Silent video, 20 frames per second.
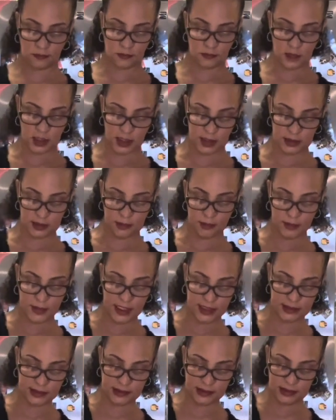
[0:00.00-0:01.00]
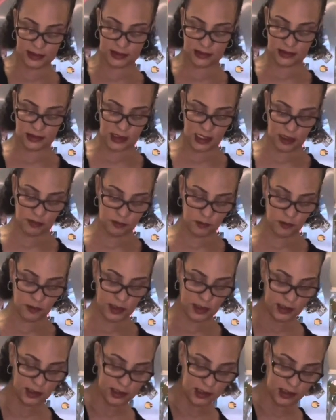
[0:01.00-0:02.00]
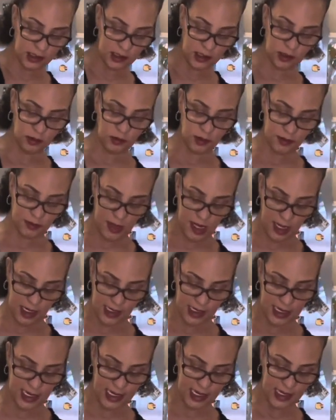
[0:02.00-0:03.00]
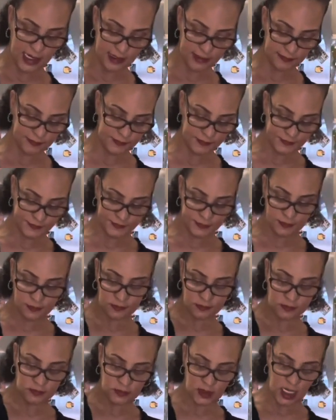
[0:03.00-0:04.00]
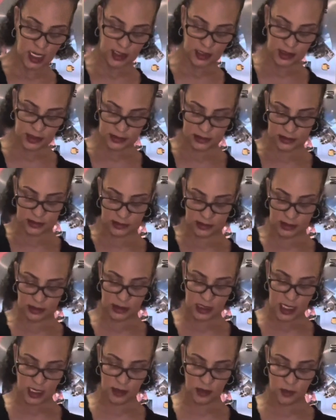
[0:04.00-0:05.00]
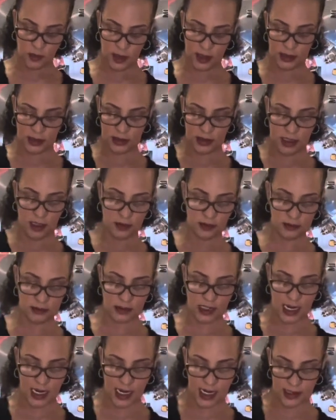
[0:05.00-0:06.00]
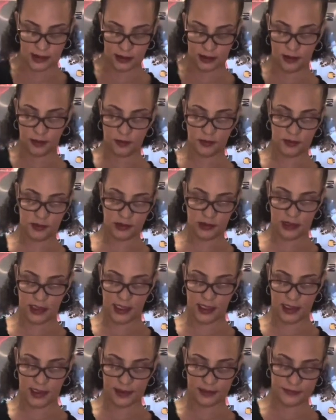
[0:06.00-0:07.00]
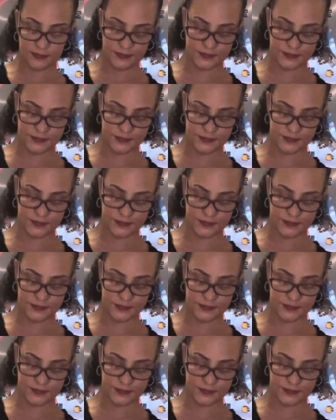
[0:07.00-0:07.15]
just mix this up really good with my hand. And this is another one of those items that